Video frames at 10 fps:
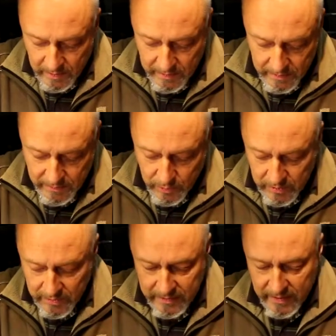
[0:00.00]
these
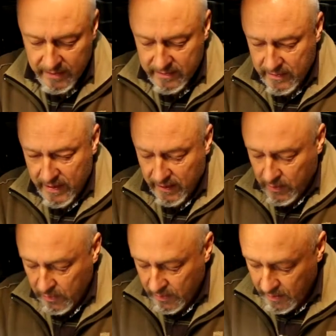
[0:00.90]
wooden sticks
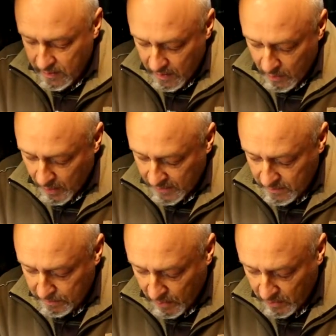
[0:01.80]
into the wet
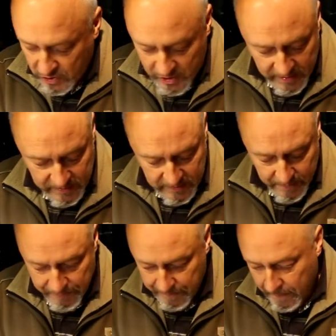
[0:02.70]
sponges,
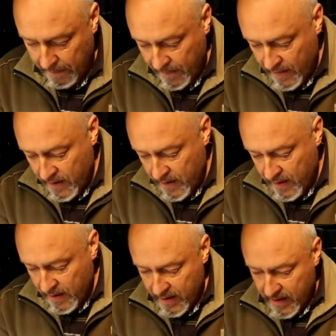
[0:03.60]

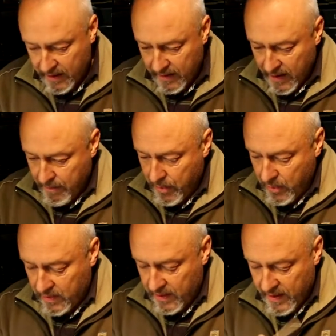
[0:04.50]
and I
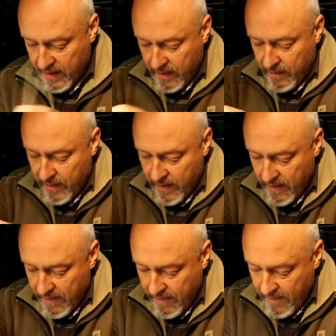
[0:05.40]
put in
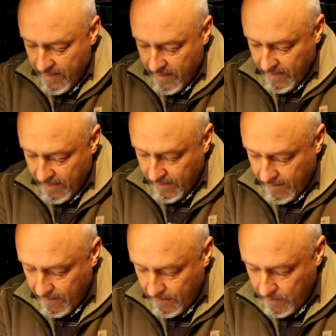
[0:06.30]

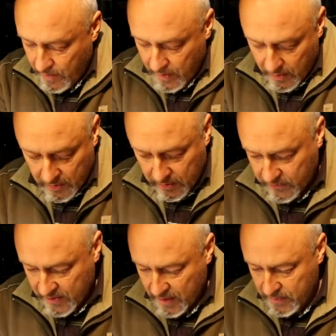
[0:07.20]
a lot
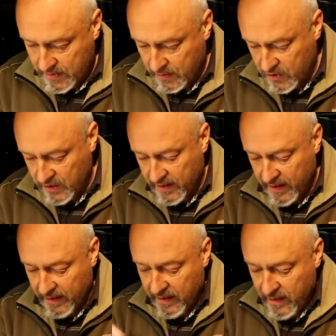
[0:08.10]
of them, so she
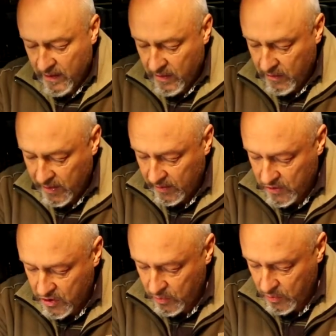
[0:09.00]
can really
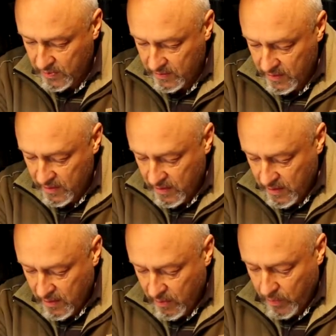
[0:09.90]
choose
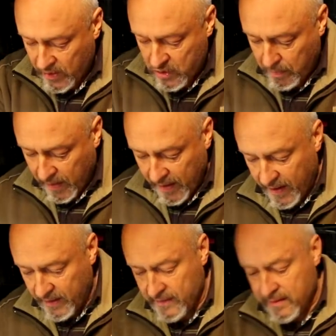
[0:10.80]
which
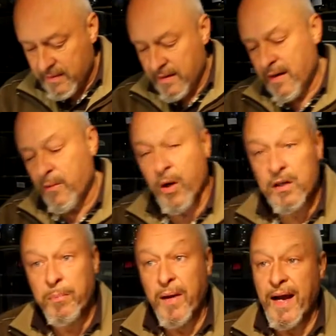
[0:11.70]
place,
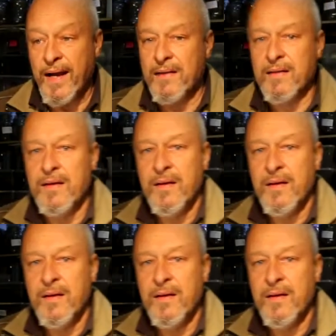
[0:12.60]
what plant